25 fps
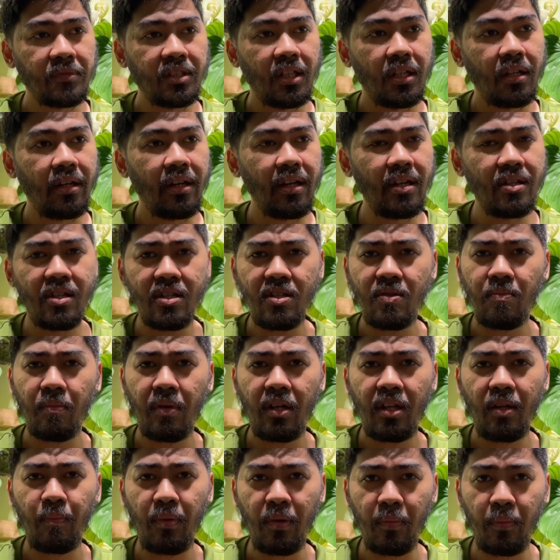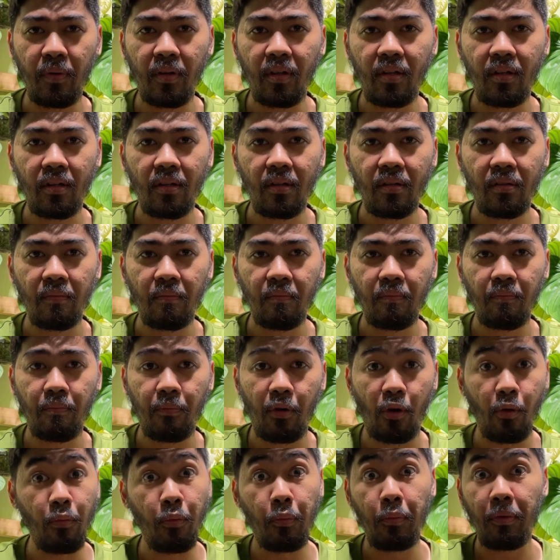there are just many people
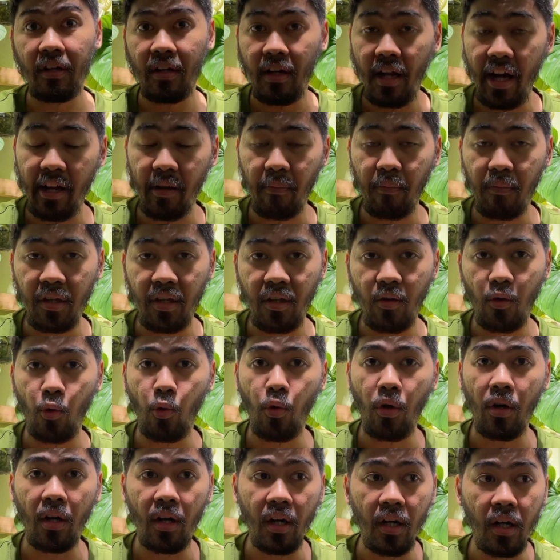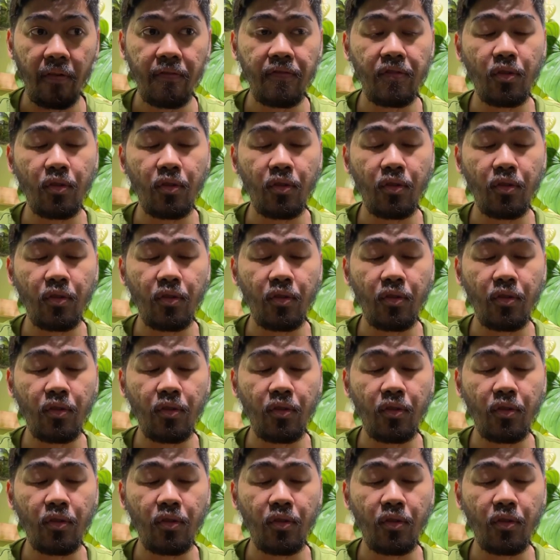probably like me who loves